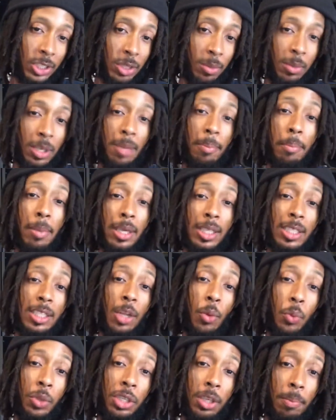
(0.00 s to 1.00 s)
gets mixed in
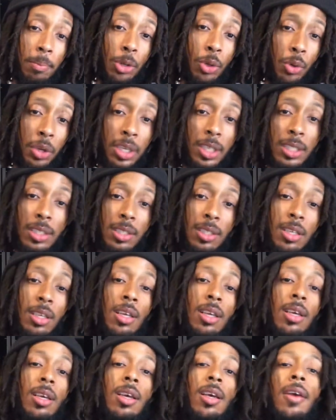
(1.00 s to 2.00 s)
with the mucus,
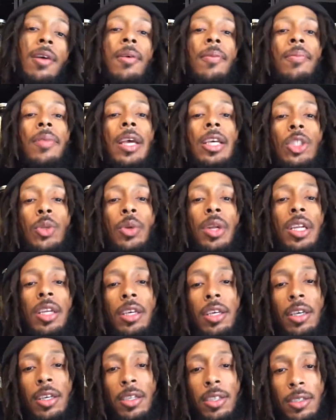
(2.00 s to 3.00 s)
guess what it
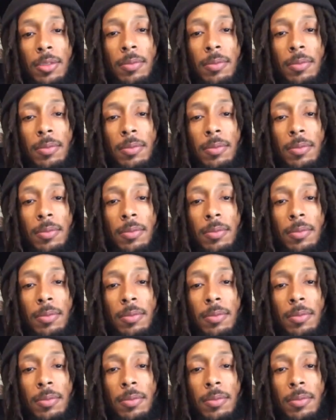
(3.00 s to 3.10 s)
does?